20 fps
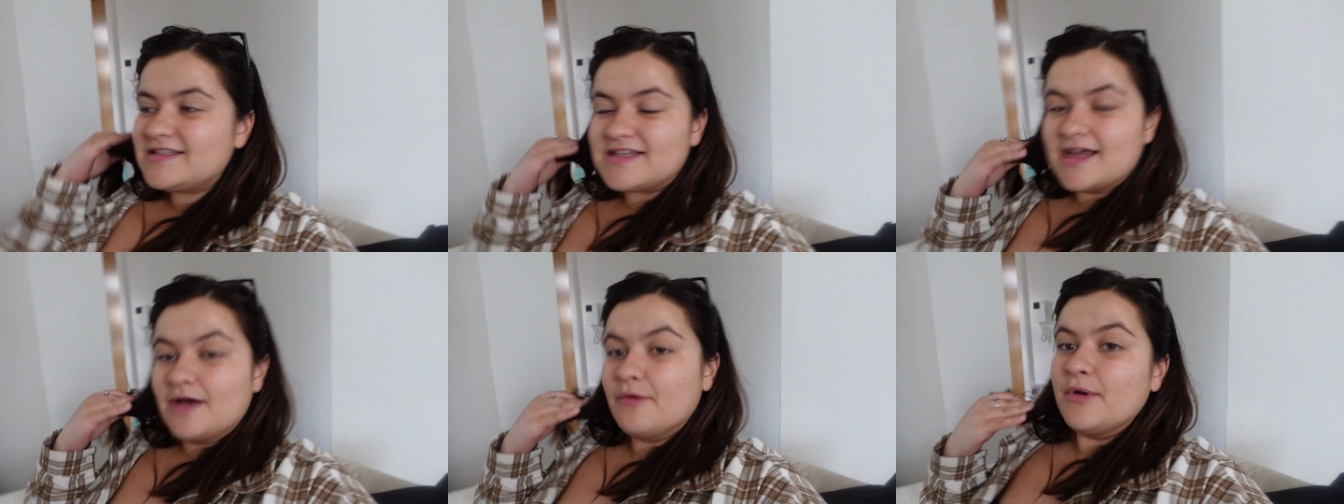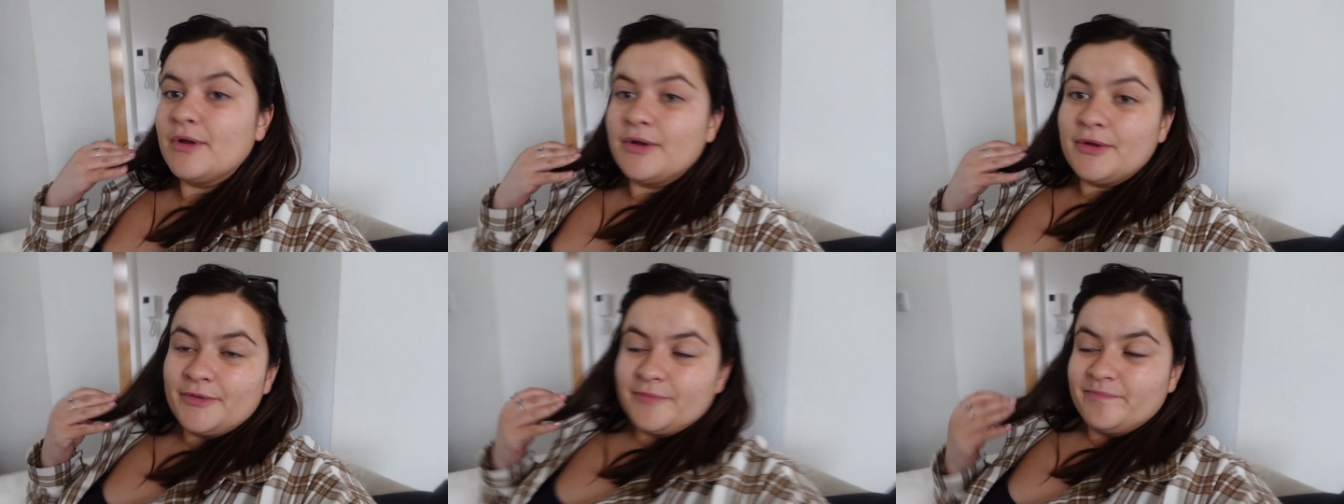So
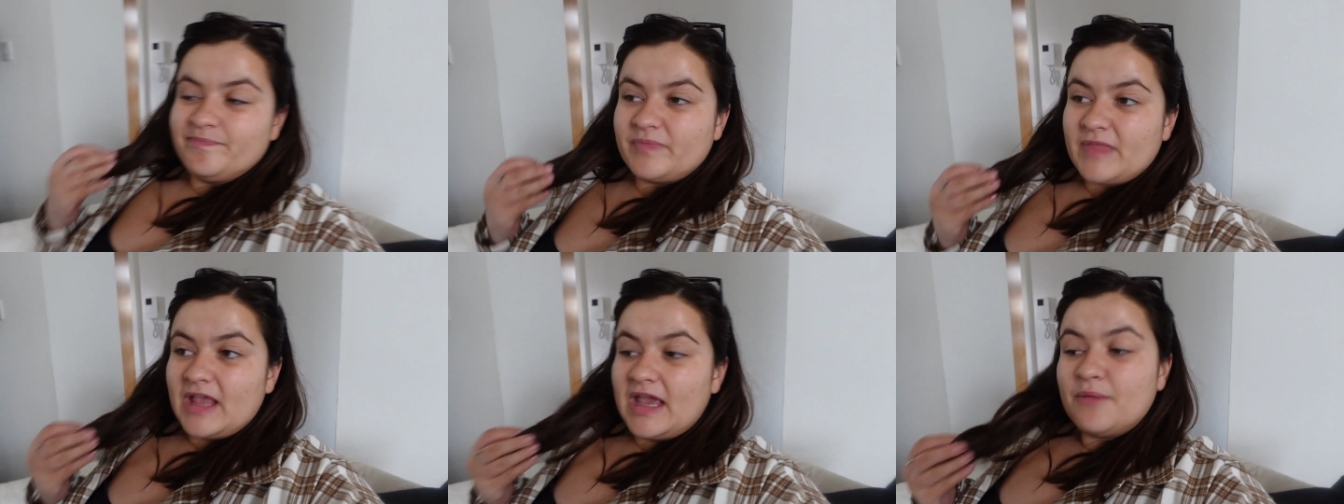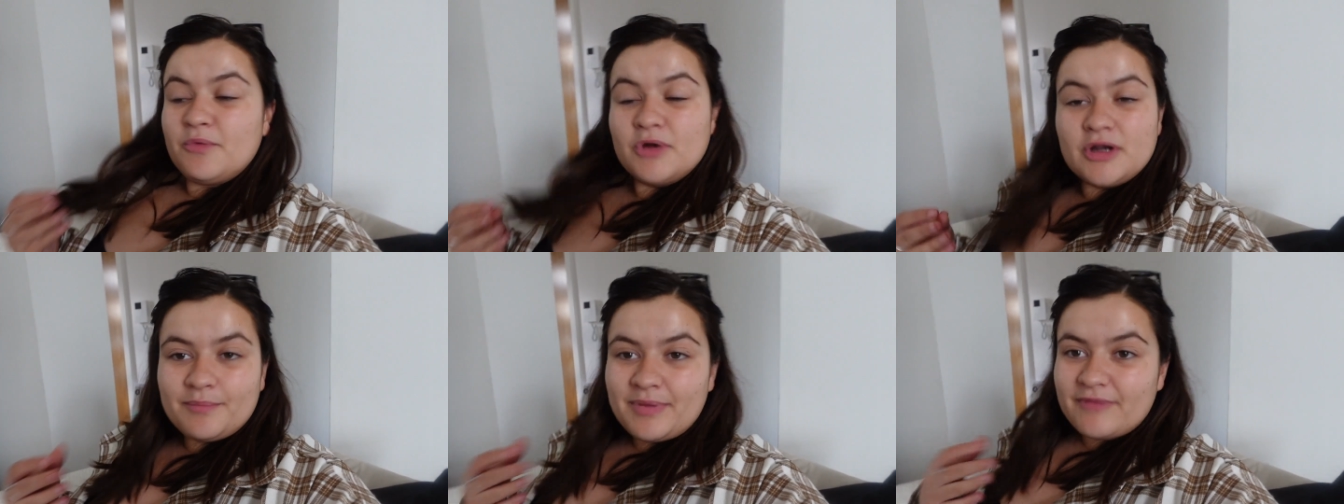it
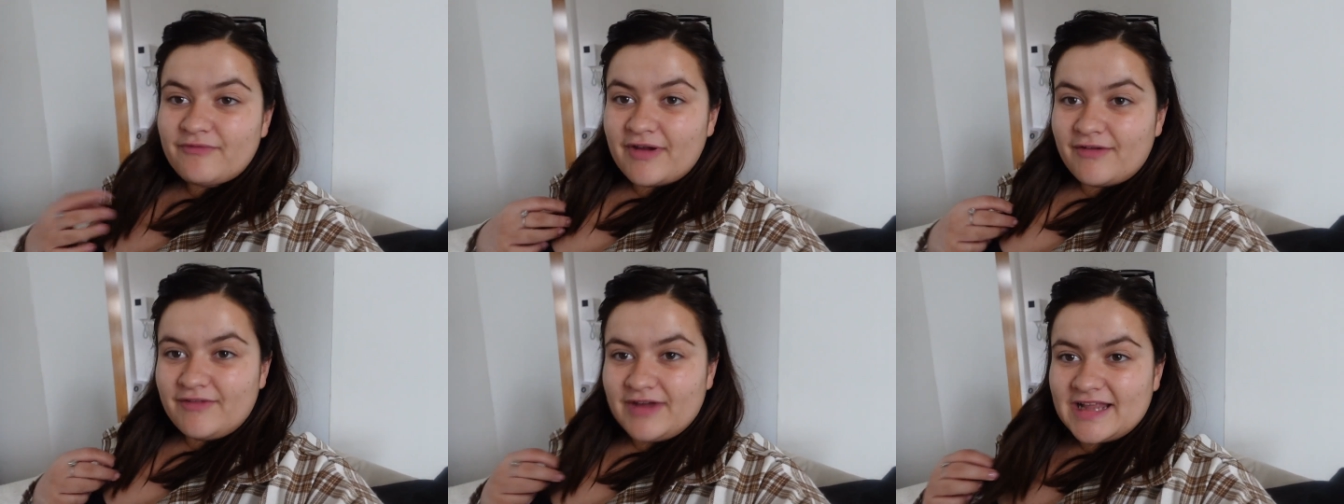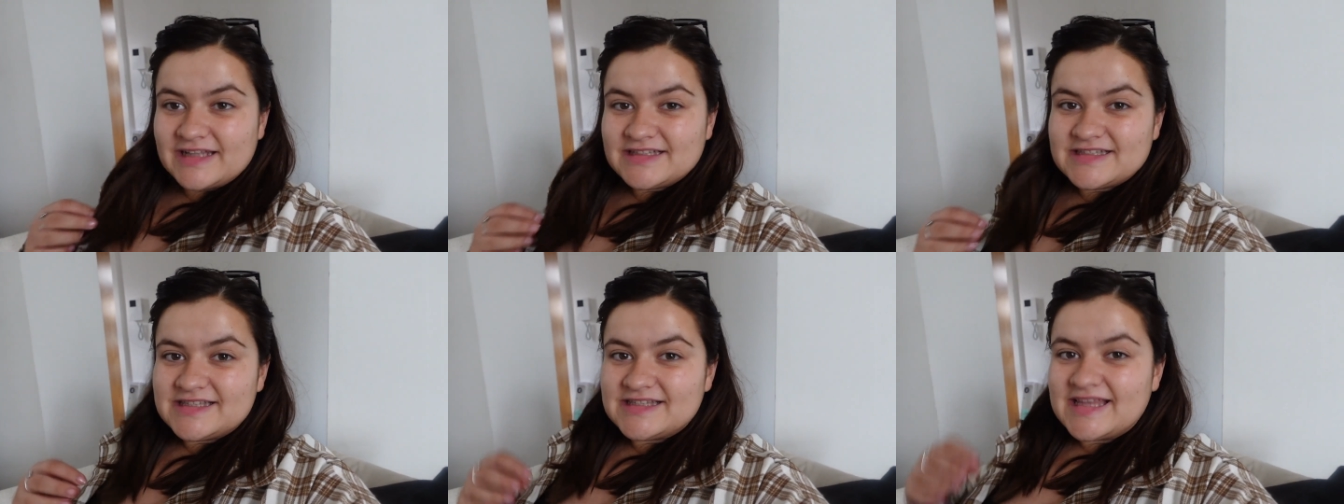wouldn't have been very
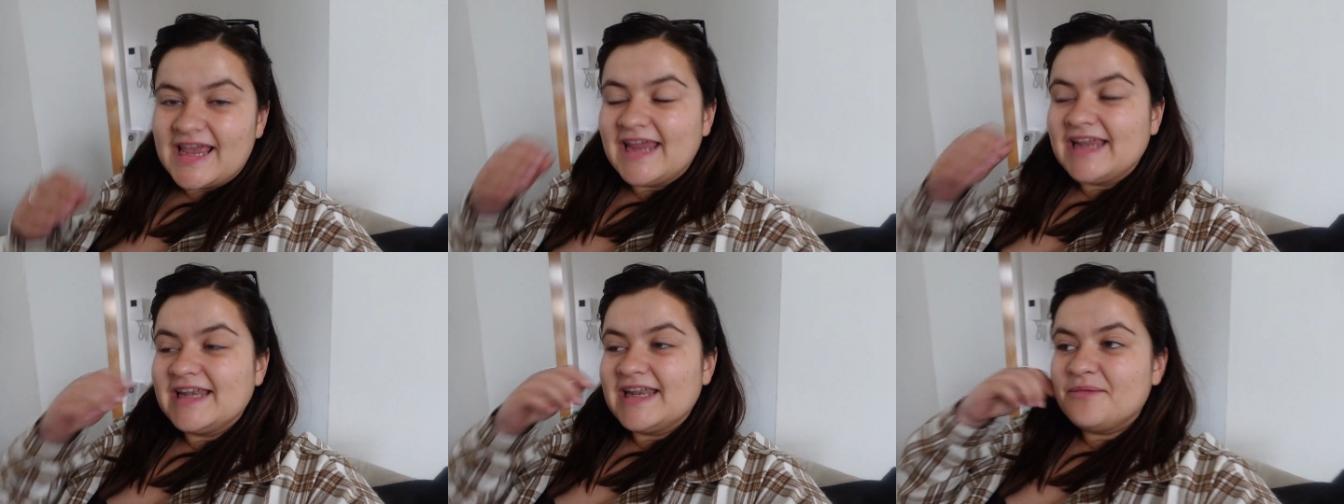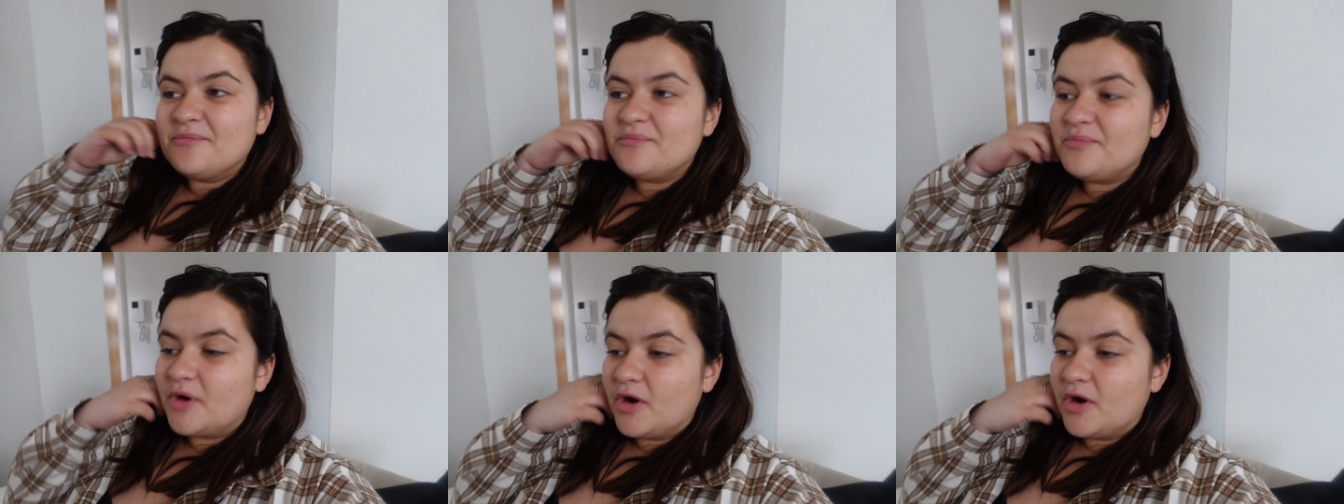entertaining,